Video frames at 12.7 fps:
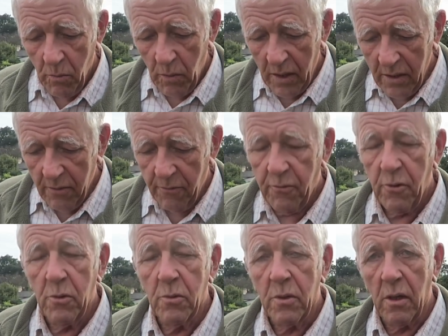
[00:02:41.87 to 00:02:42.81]
when the
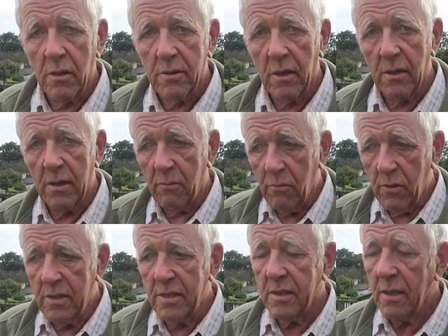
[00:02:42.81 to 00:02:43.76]
fruit got on it,
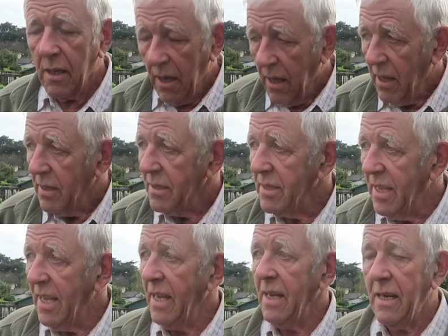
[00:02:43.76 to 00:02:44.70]
was
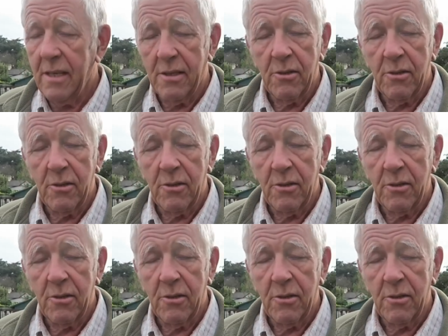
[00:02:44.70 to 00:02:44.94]
nearly